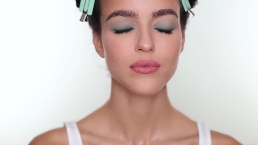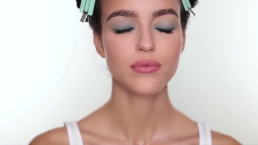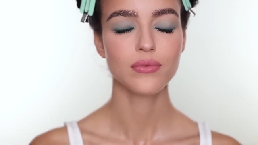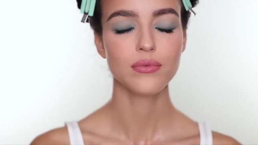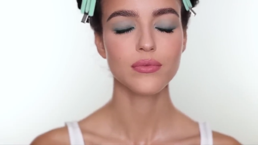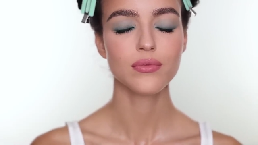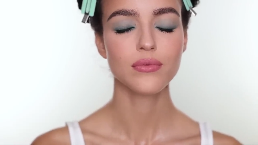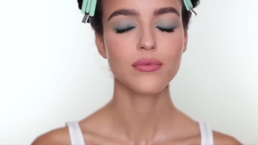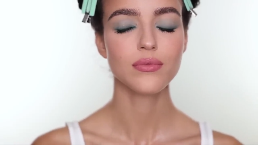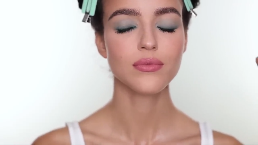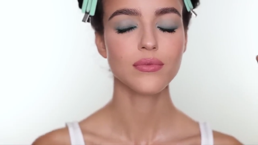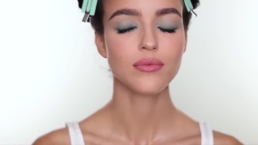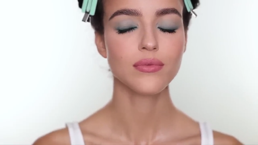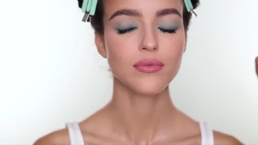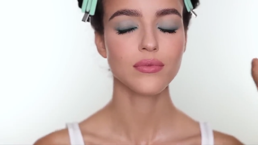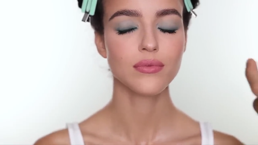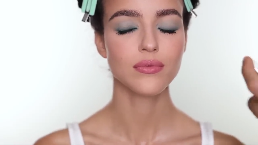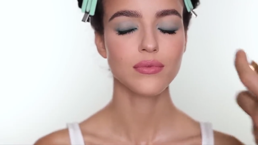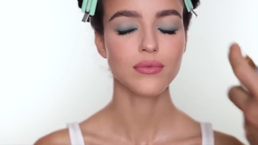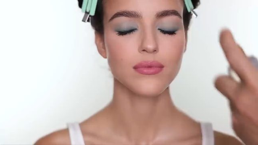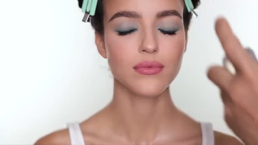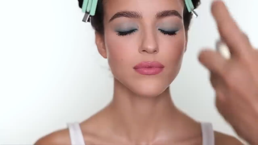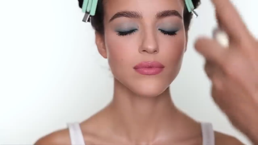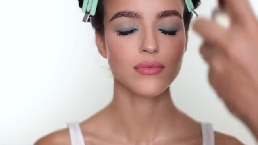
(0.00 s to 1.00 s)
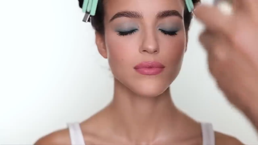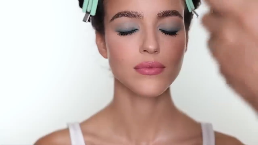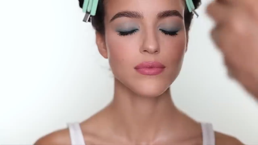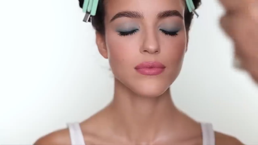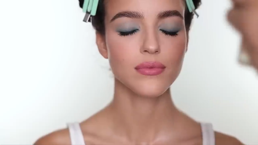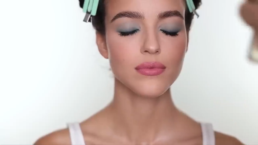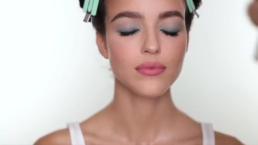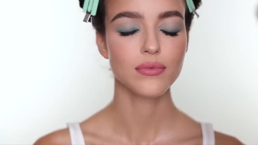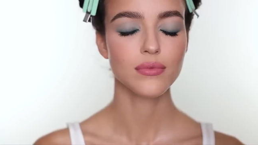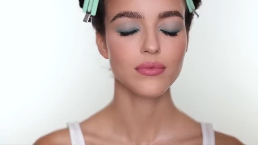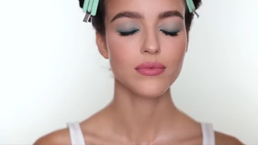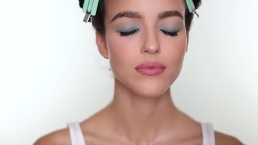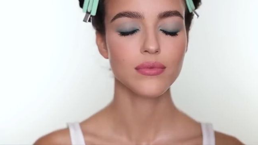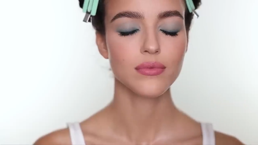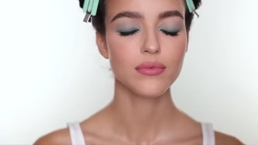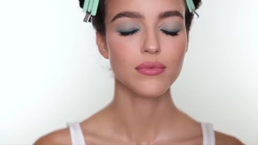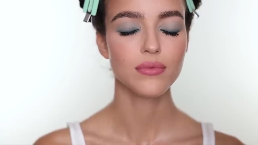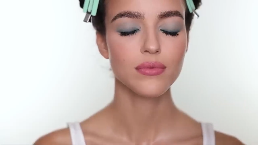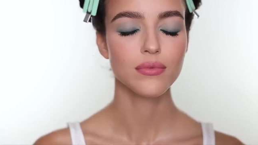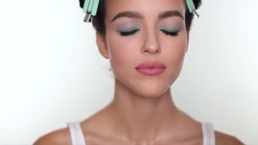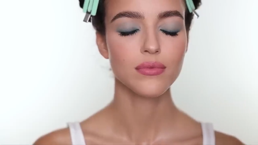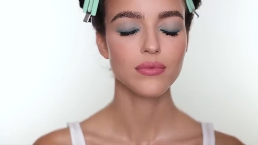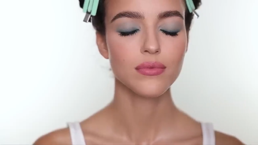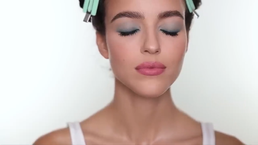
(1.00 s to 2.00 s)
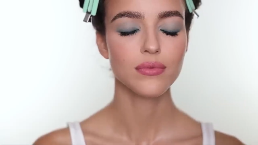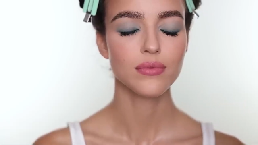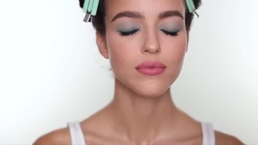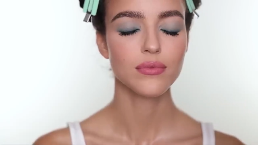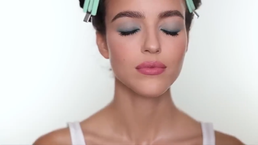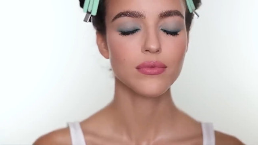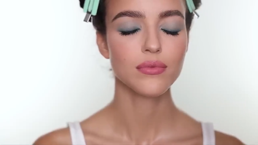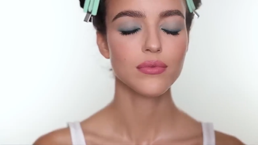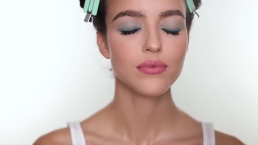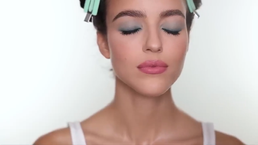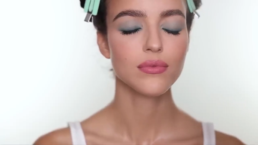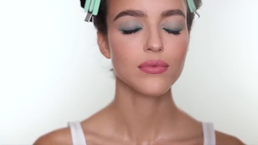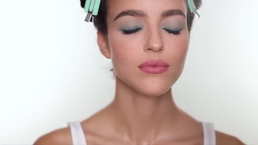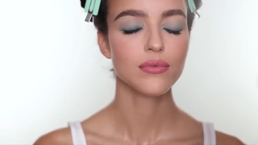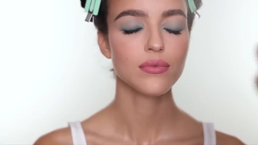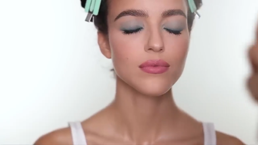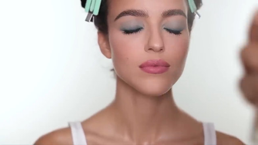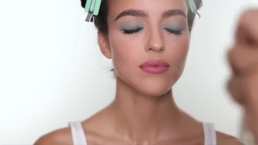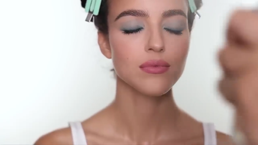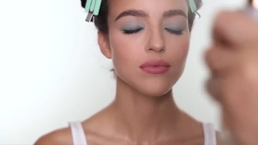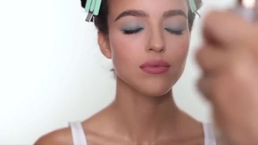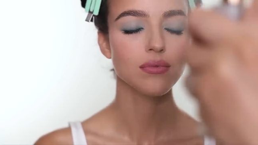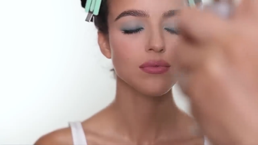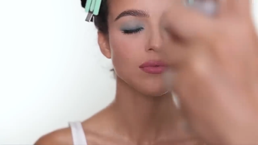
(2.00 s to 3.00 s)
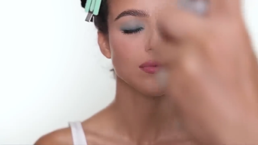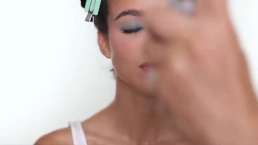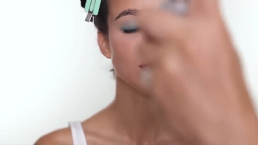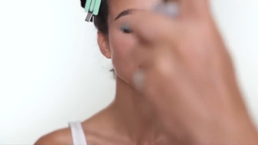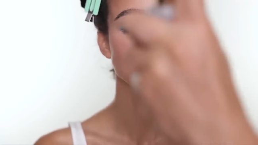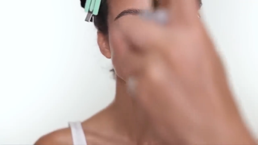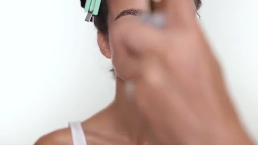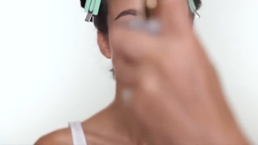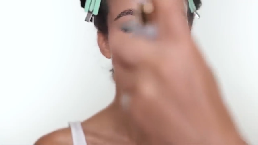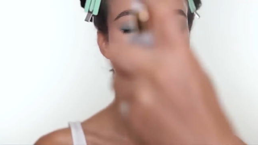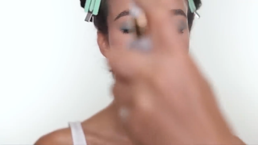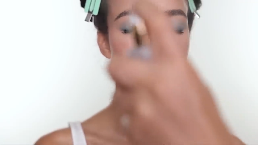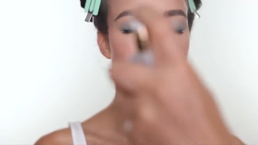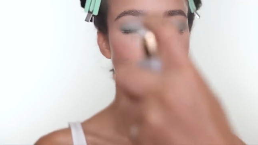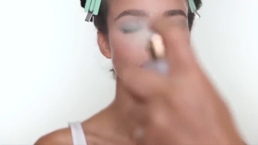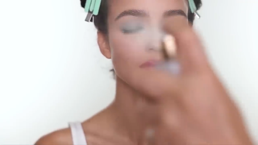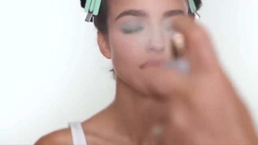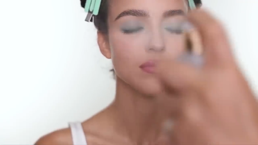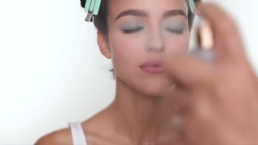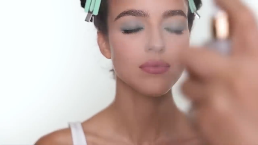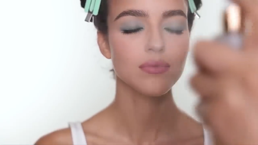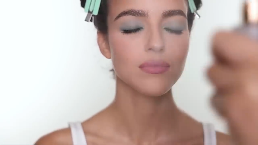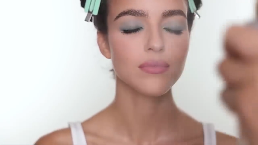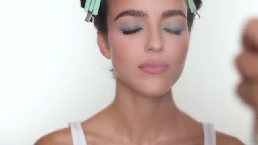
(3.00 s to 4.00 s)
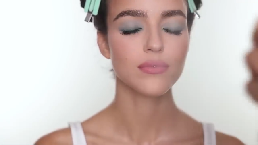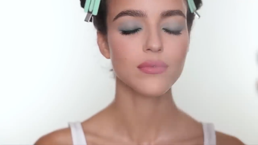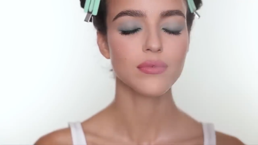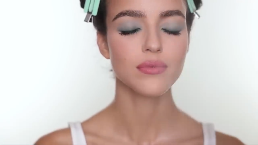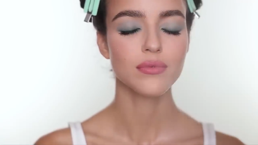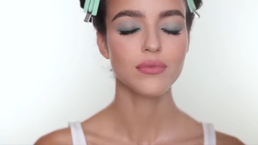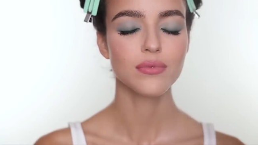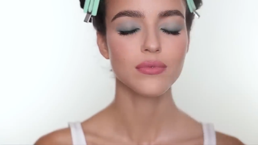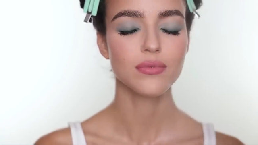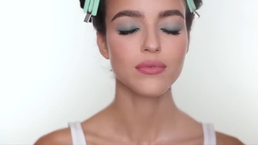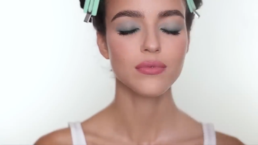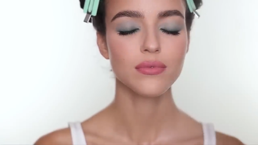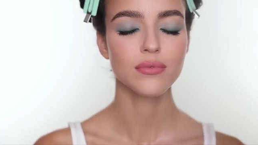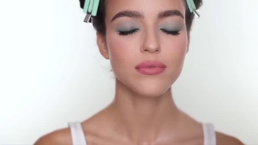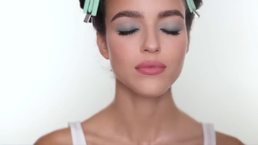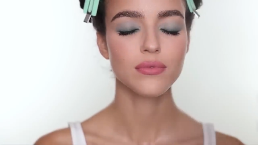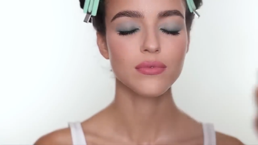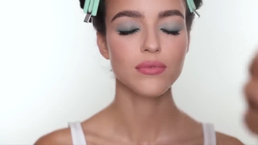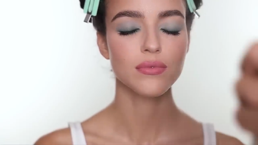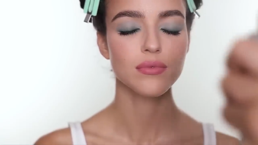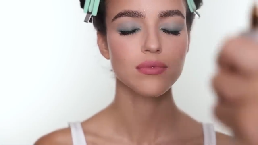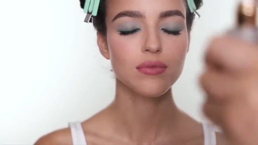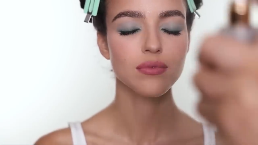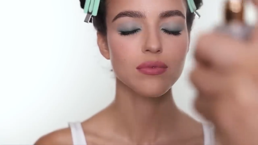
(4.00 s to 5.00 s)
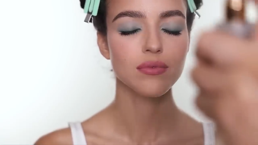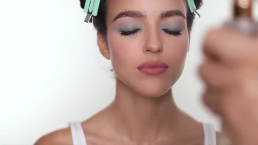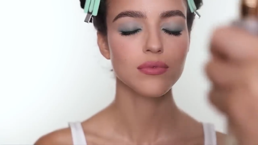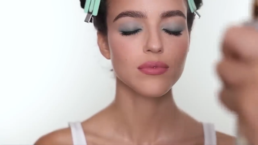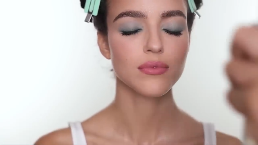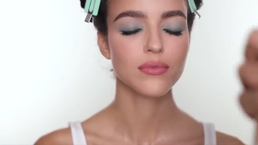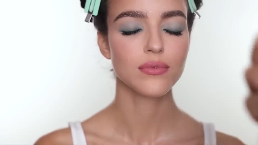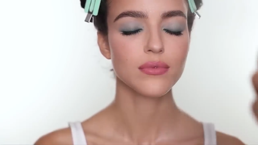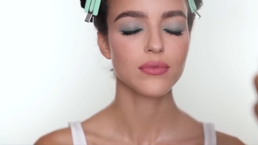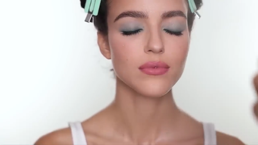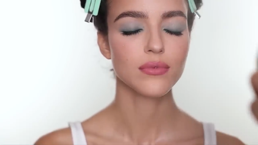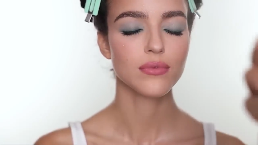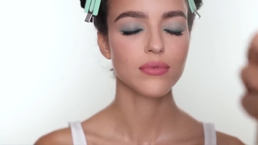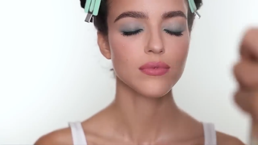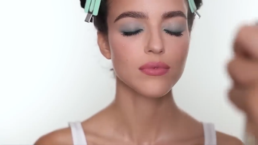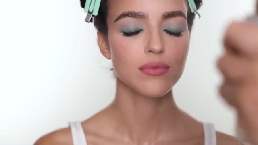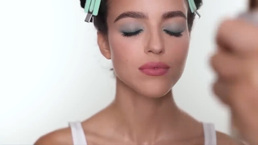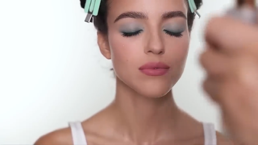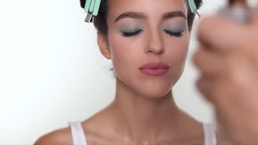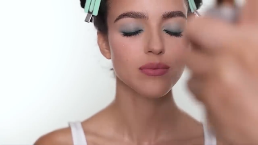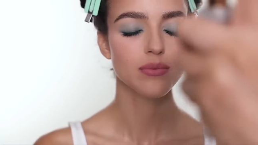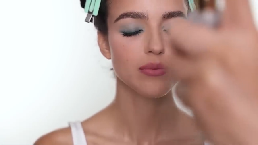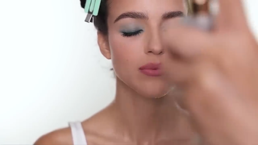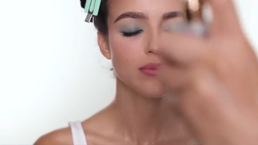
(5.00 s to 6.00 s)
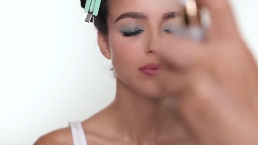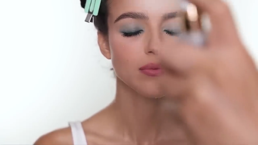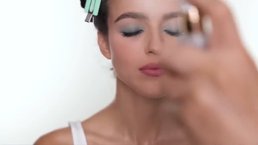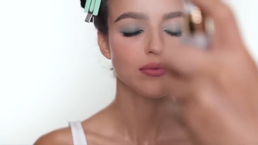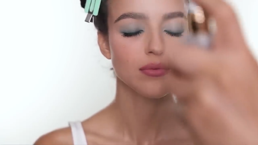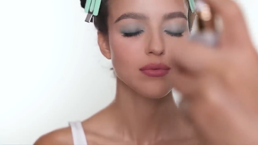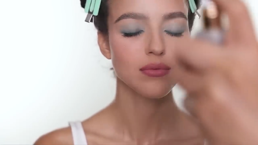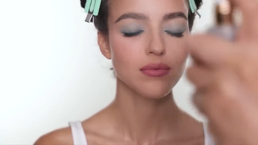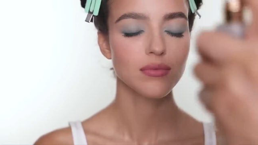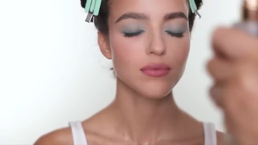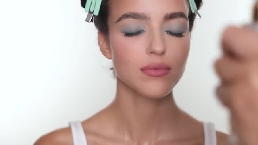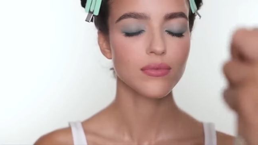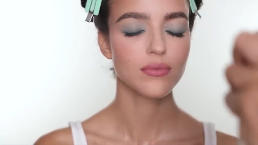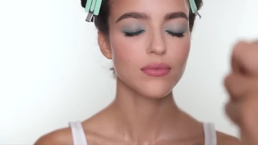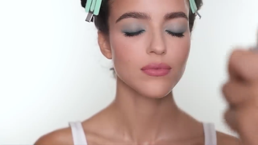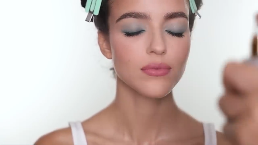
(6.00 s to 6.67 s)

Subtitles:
(no one is talking)